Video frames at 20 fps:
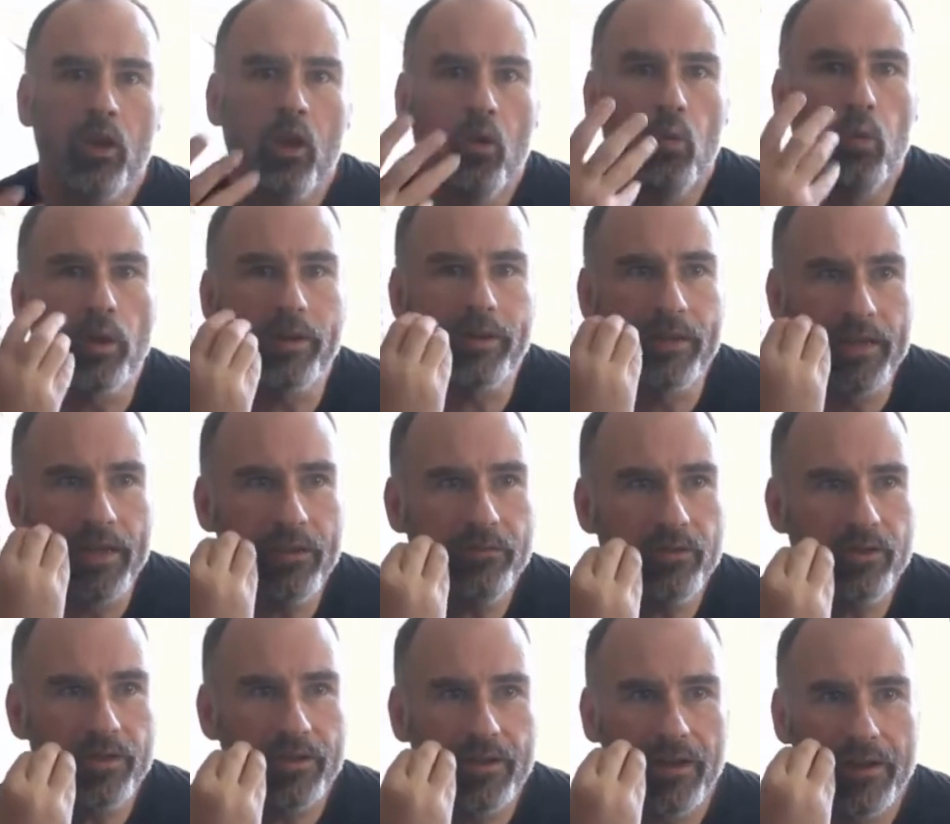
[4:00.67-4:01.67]
What
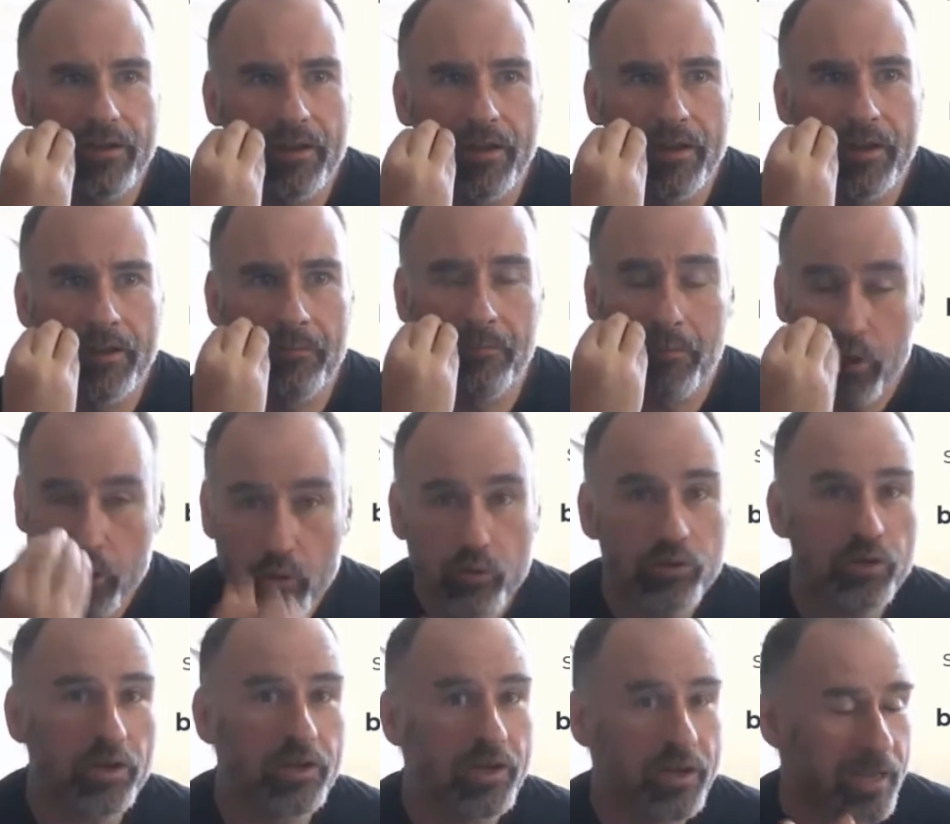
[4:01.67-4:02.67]
gives the
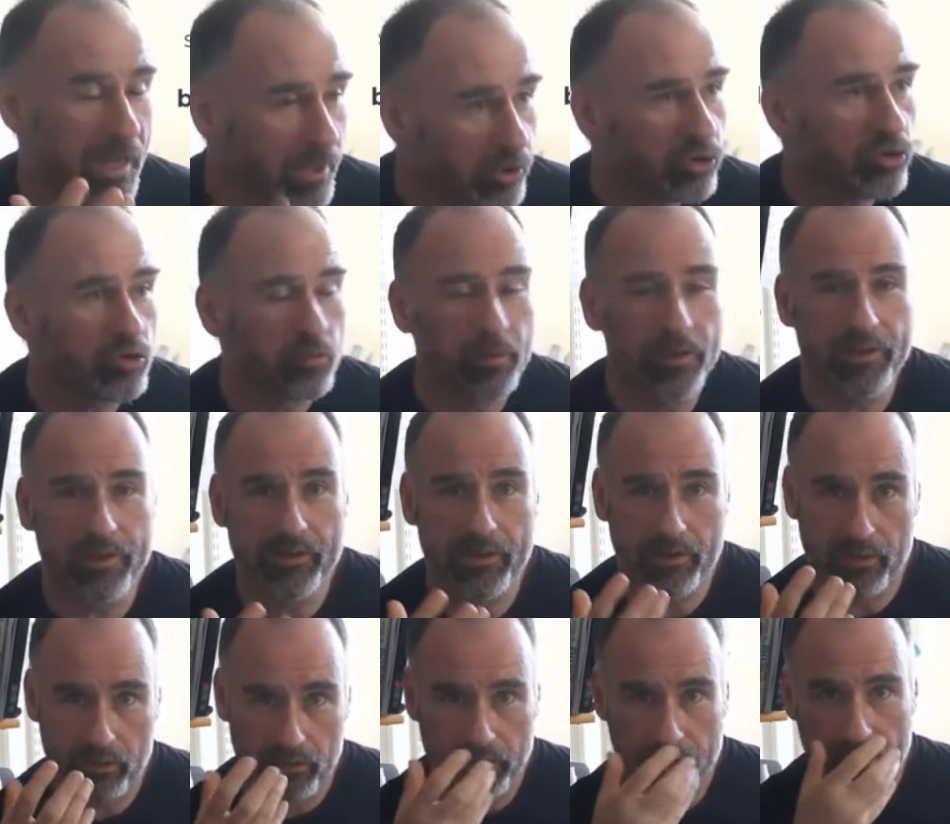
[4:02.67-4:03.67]
musical instrument
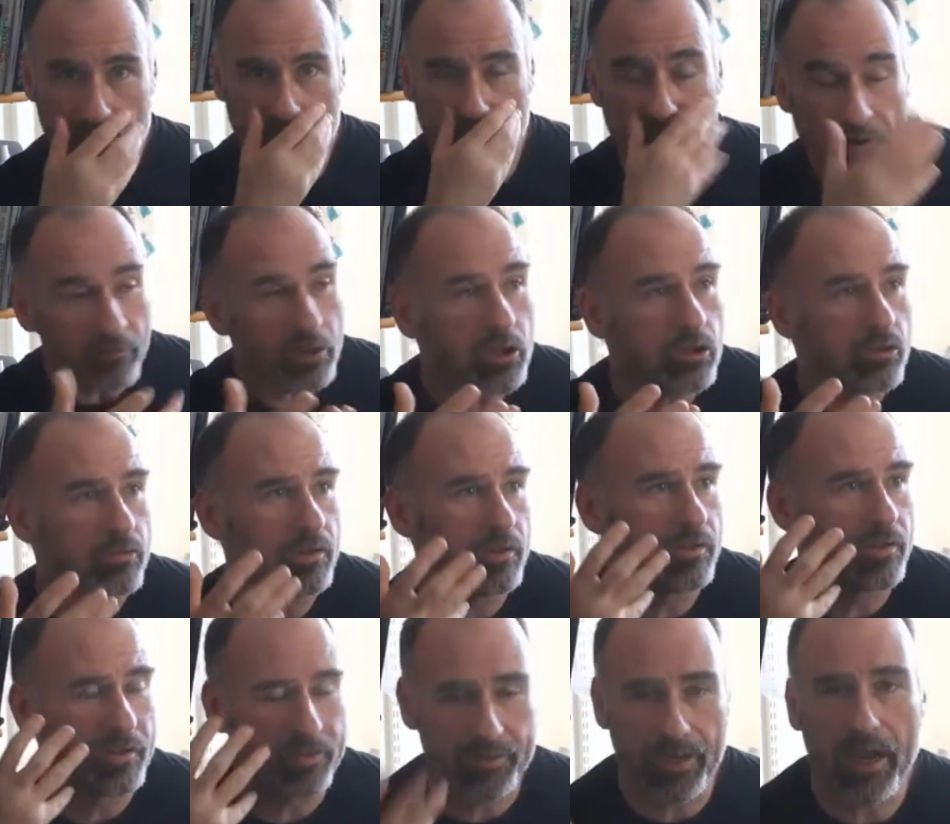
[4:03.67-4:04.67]
its character and
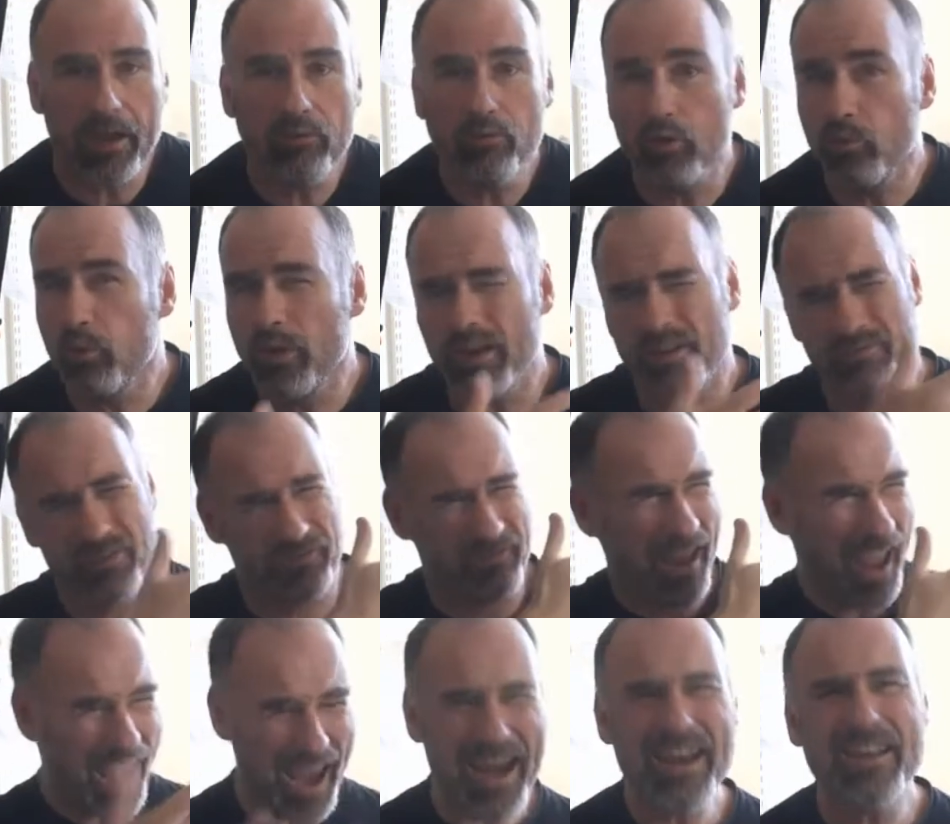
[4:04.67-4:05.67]
its sound, and what gives
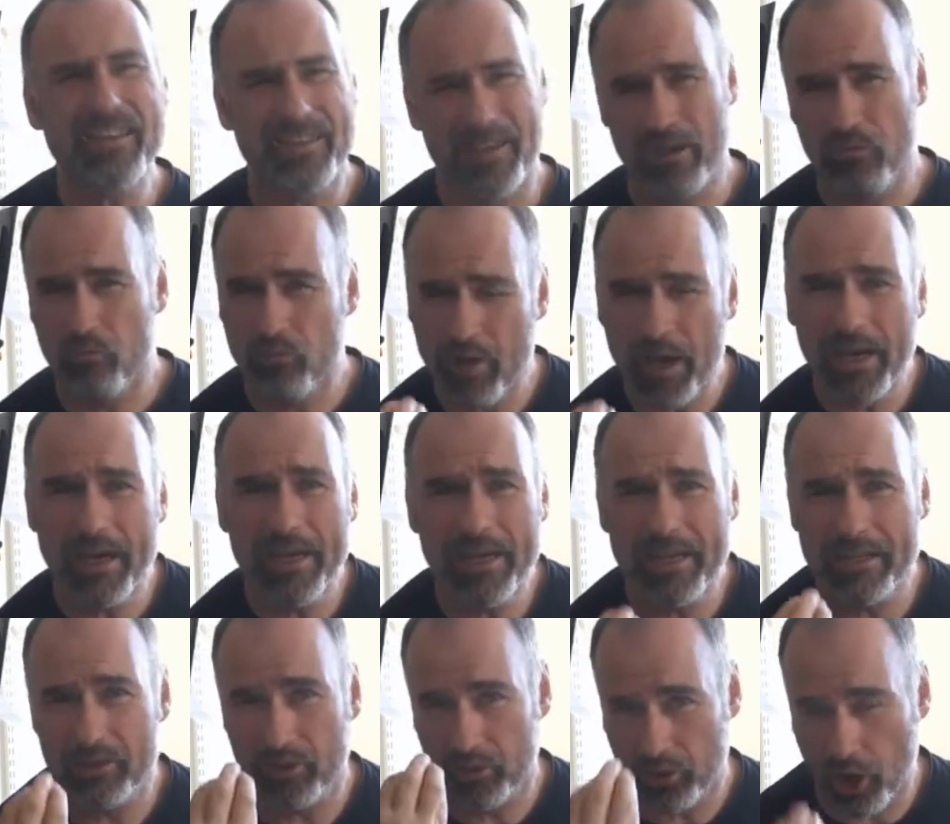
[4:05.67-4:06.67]
anything
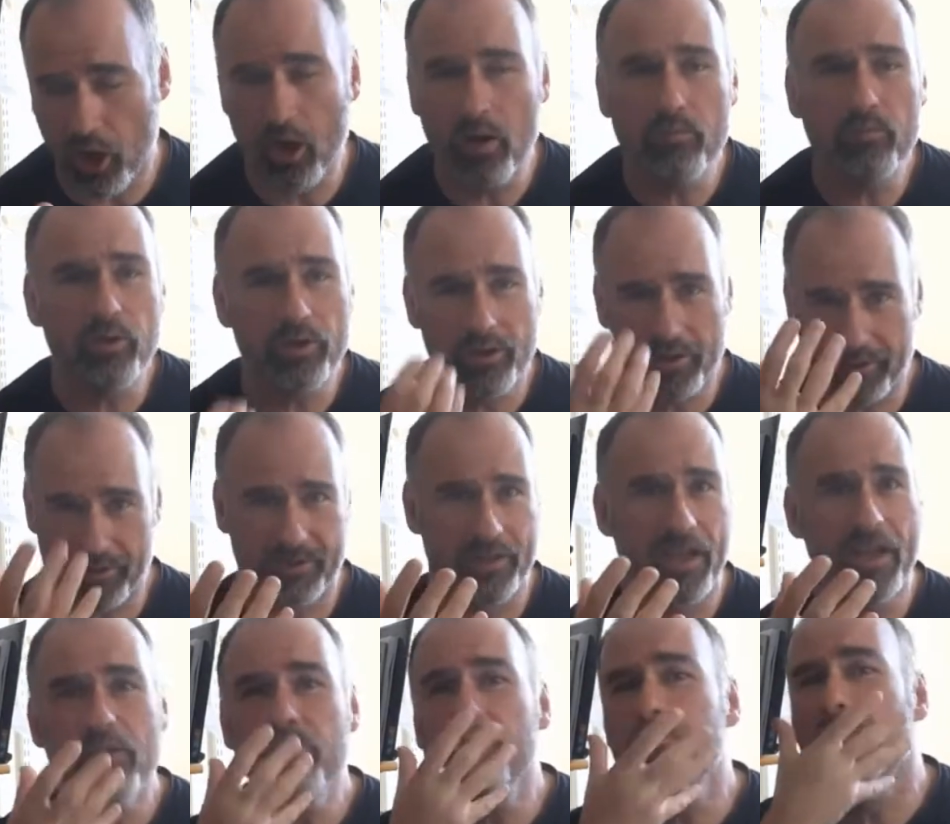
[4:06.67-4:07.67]
really its timbre and its
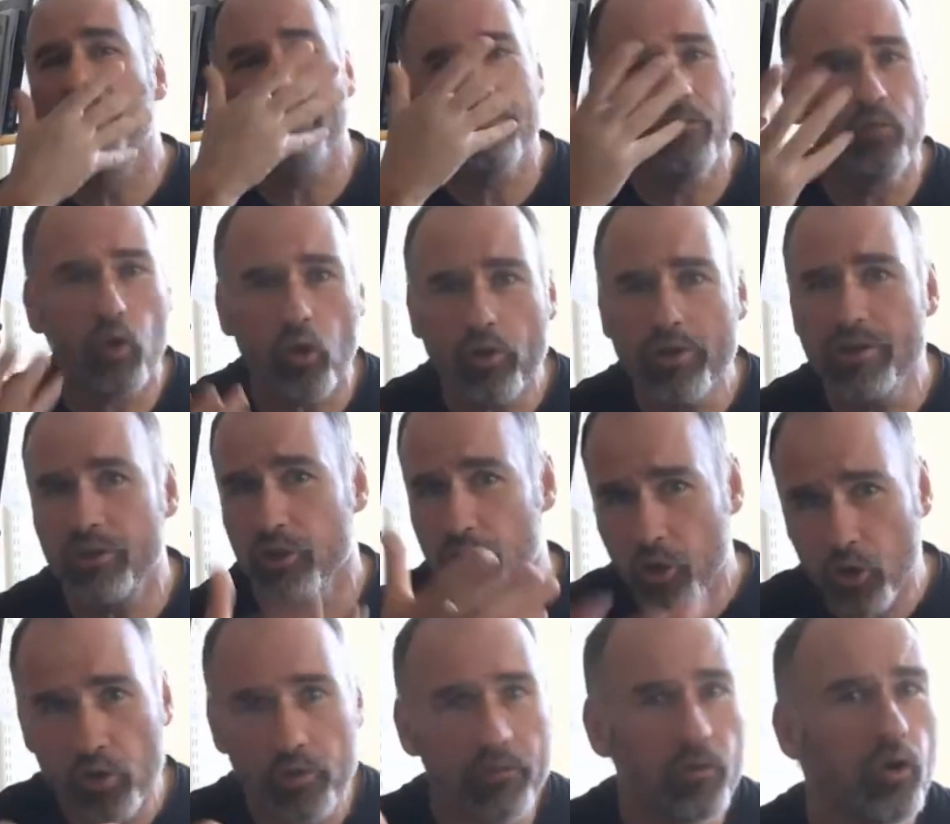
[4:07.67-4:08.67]
sound, my voice,
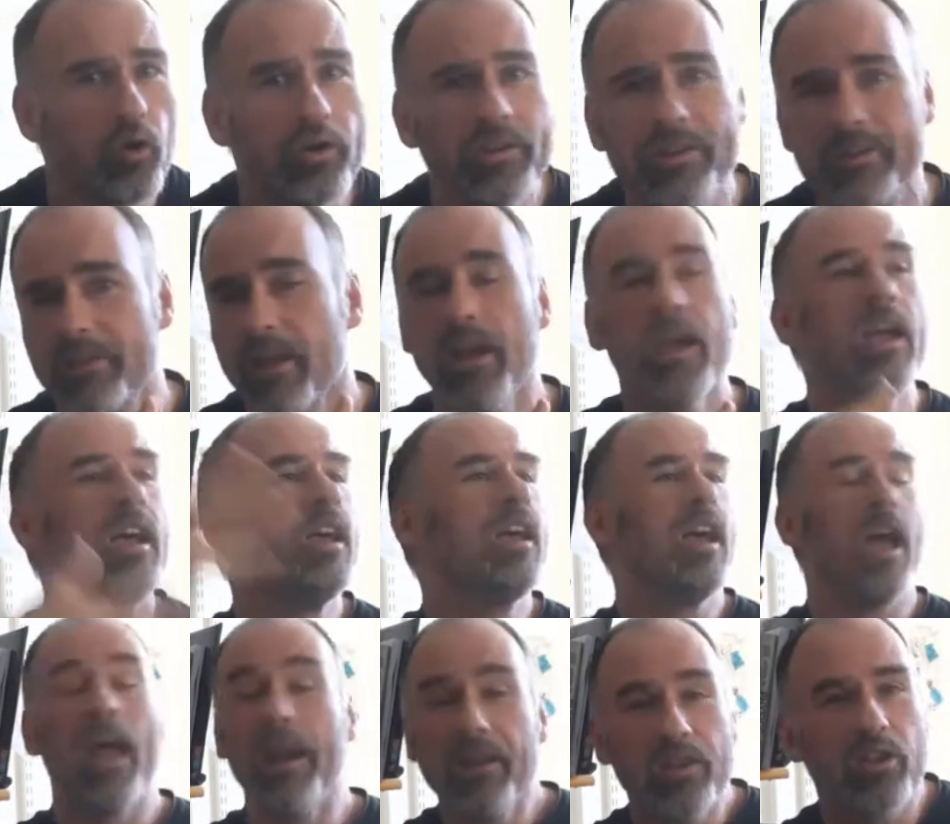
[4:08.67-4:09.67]
your voice,
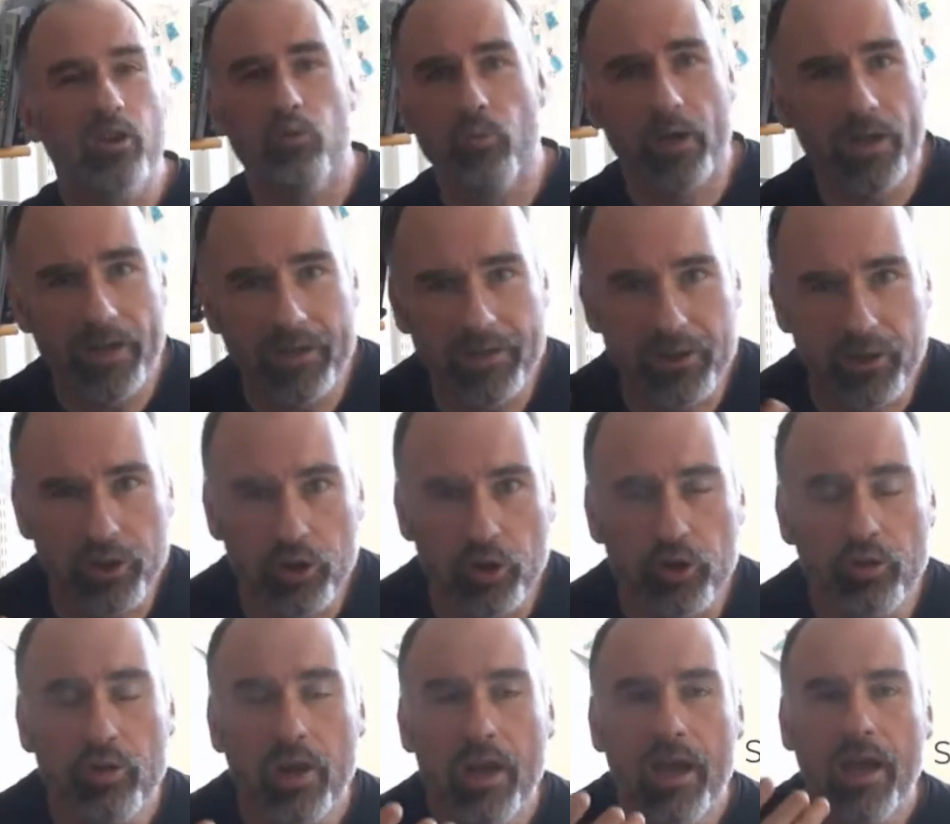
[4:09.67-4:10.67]
anything we listen
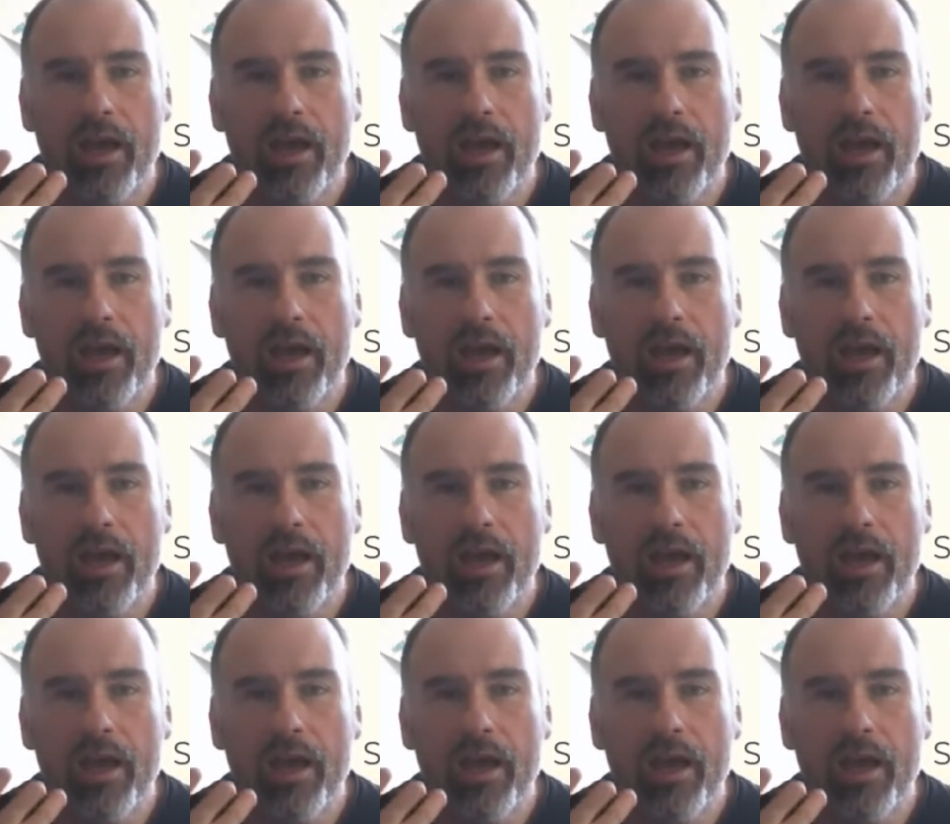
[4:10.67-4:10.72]
to,